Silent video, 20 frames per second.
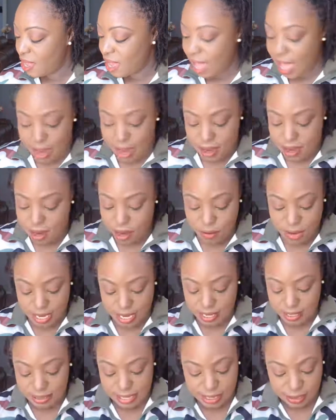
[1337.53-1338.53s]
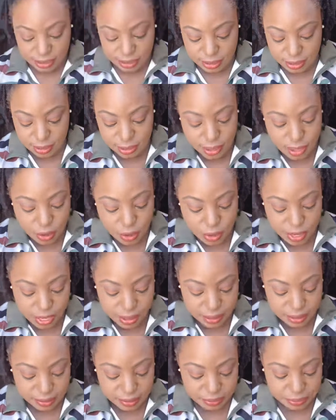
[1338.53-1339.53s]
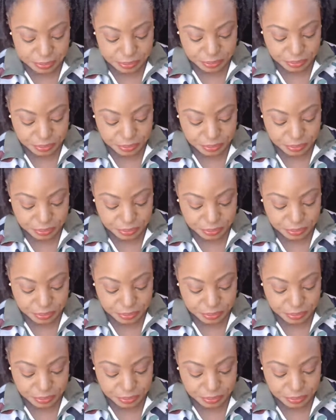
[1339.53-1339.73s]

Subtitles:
I know it is. I just know it is.